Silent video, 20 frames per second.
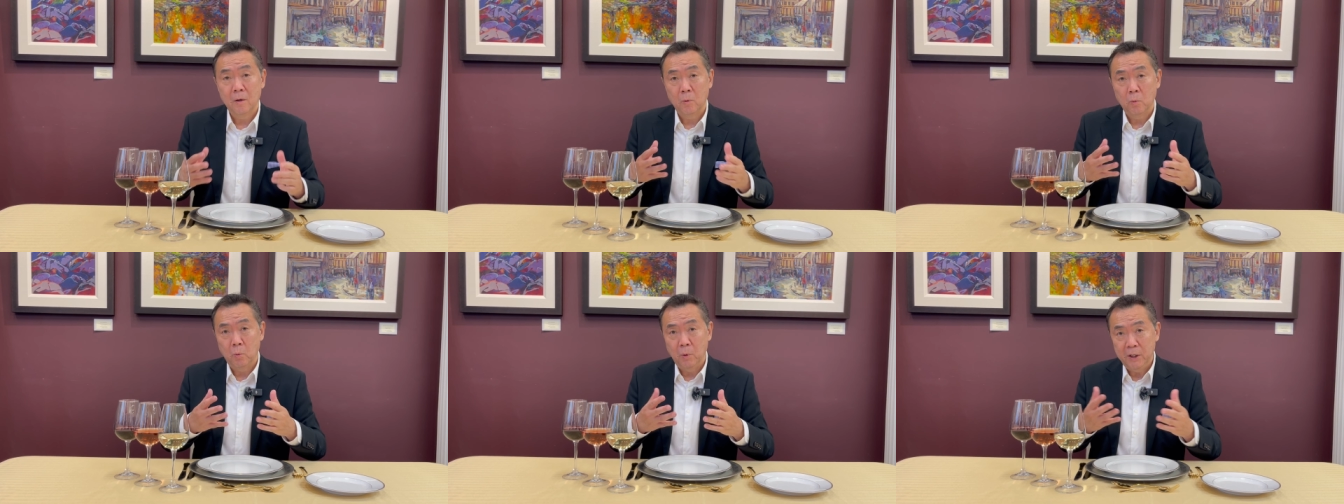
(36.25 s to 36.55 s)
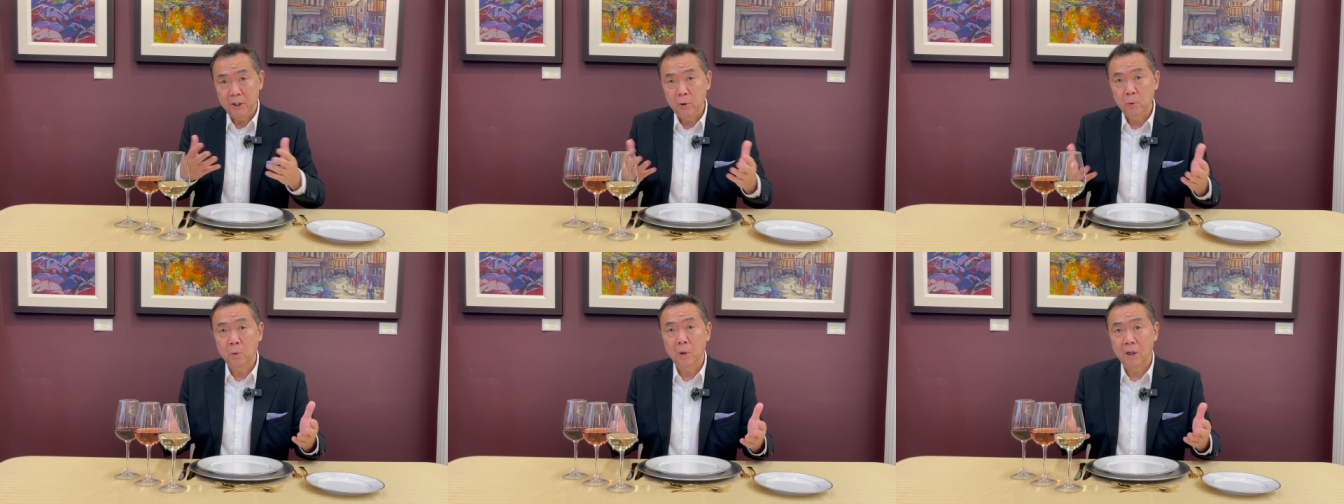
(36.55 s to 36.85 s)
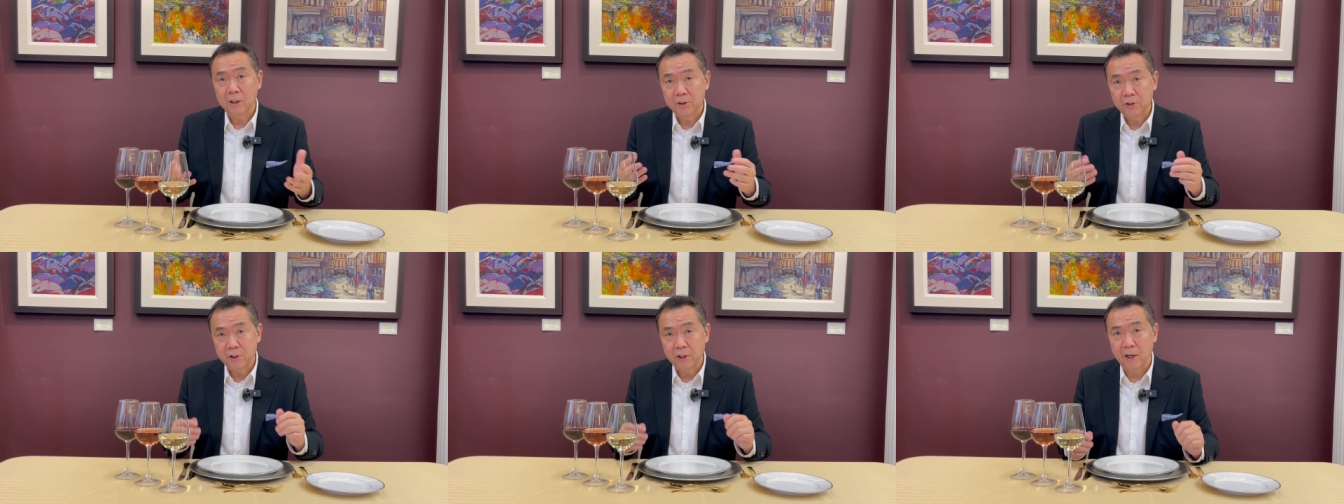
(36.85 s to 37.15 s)
when you
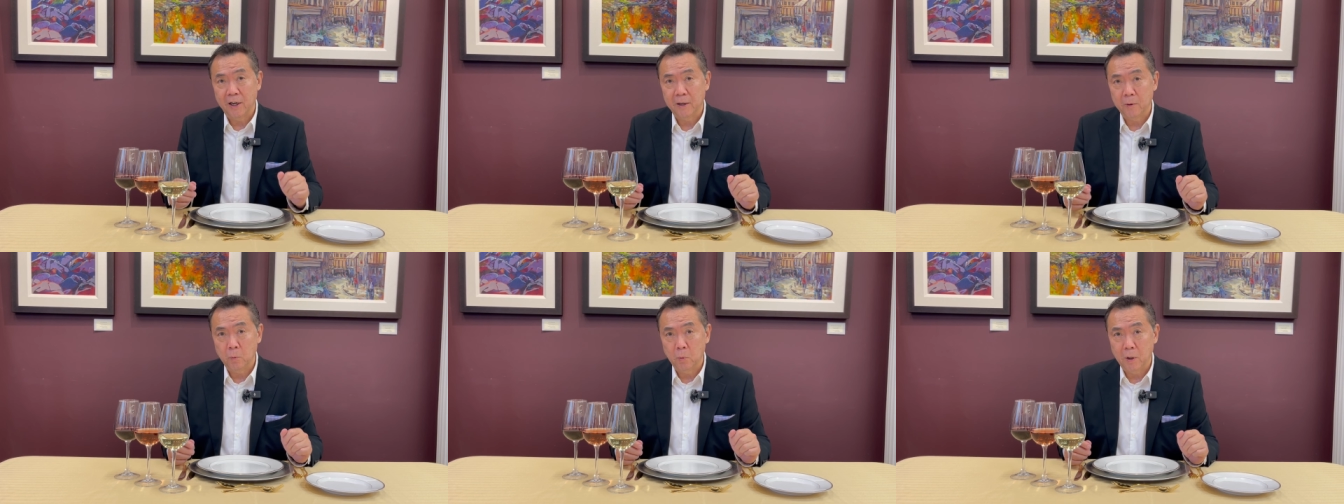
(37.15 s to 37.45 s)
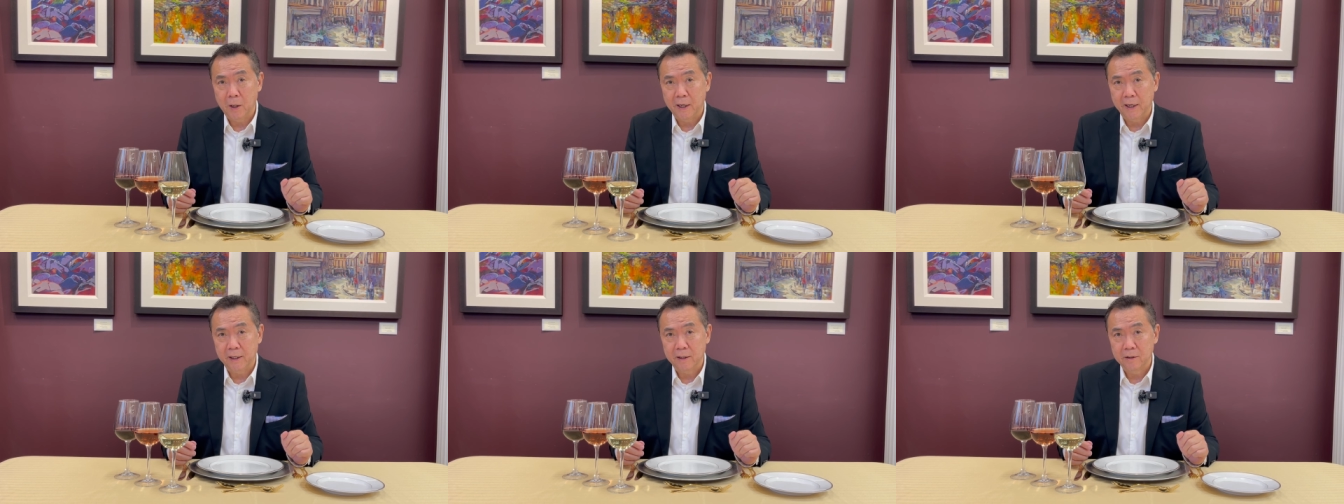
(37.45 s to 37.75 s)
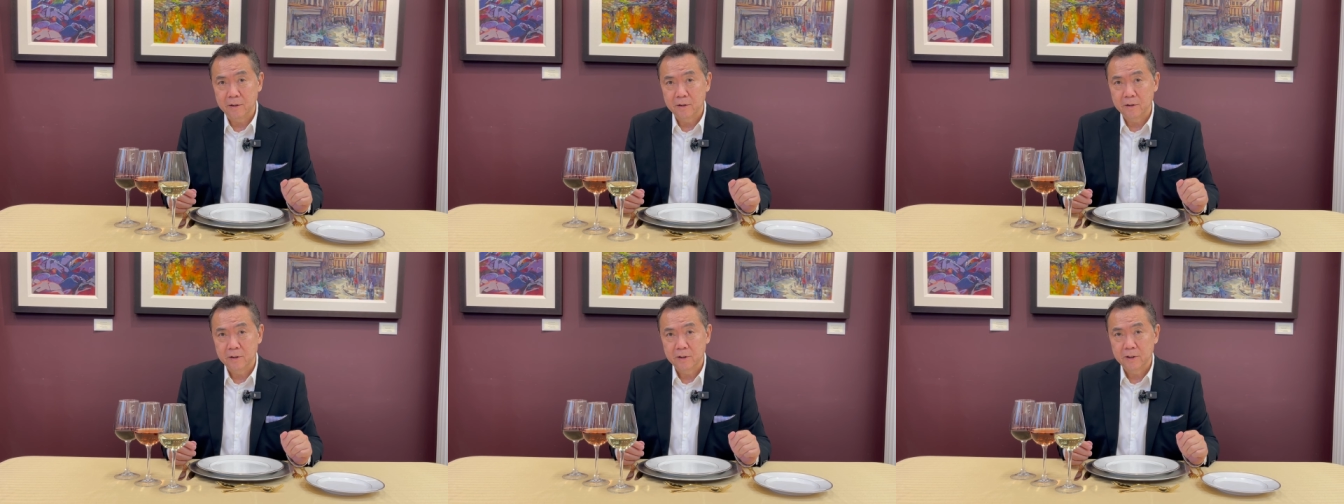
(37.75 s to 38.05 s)
are trying wine,
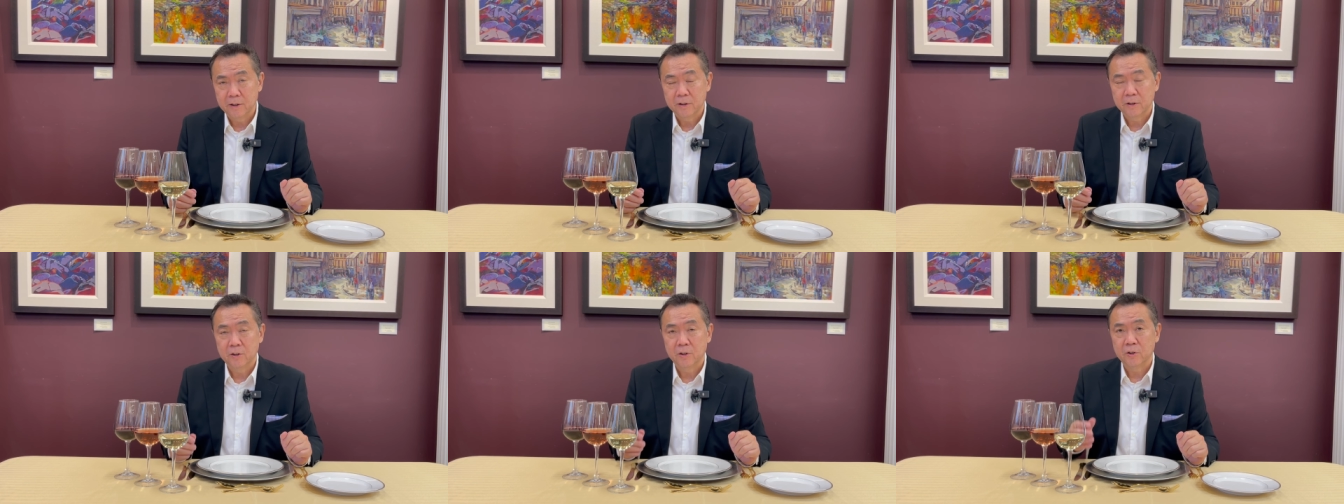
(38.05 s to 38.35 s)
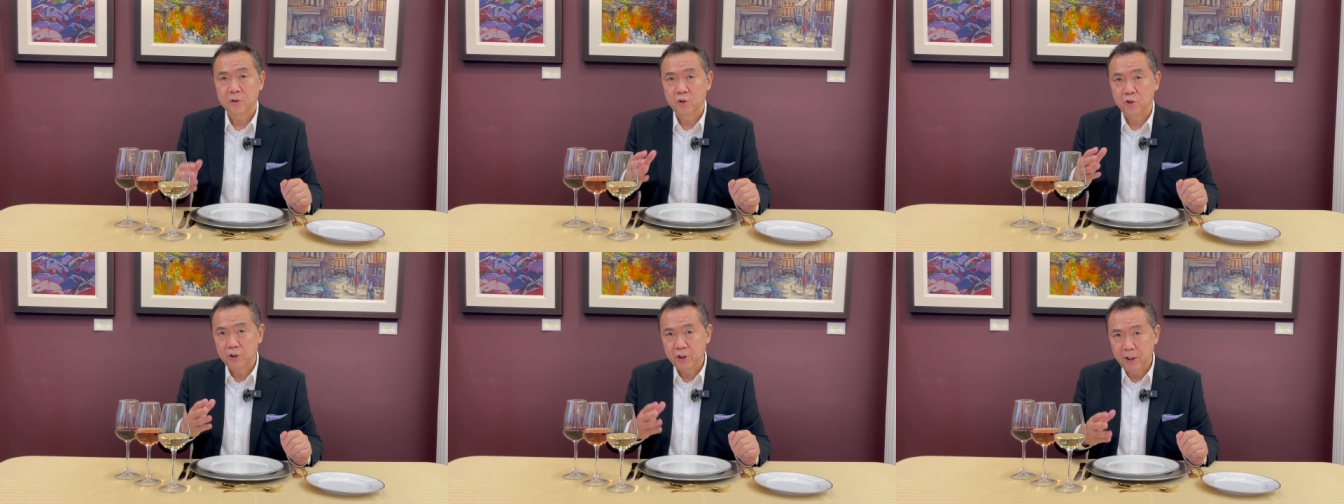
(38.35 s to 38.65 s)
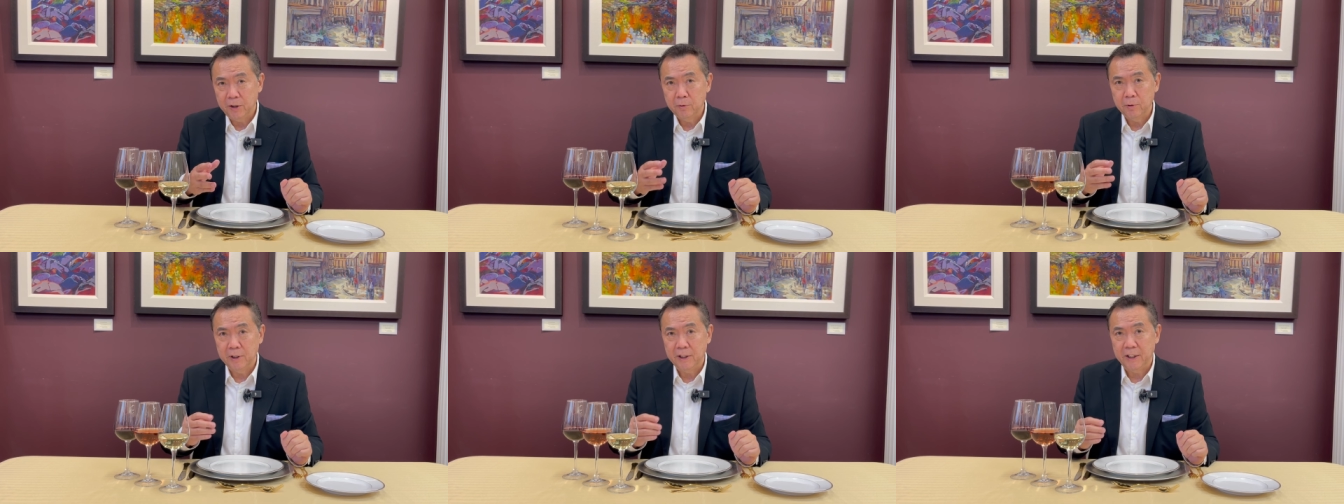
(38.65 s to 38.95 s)

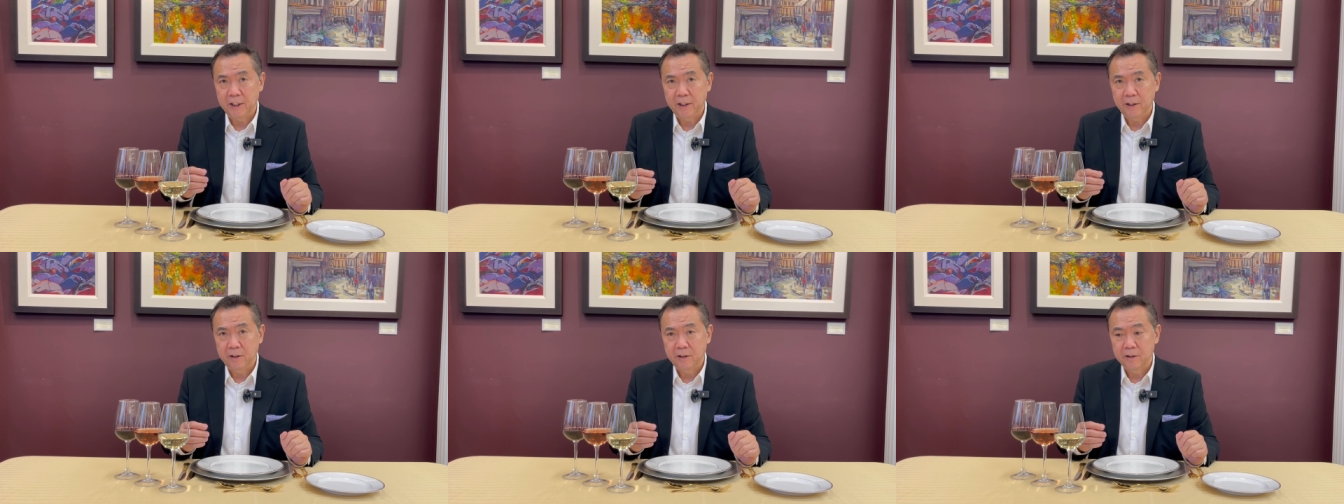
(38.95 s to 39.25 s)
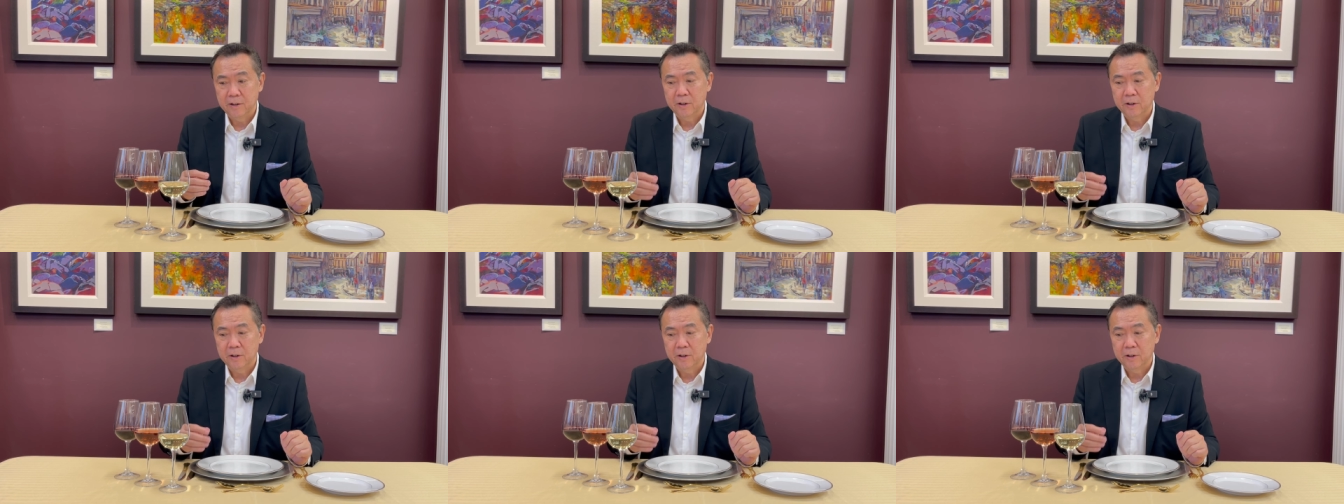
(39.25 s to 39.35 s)
generally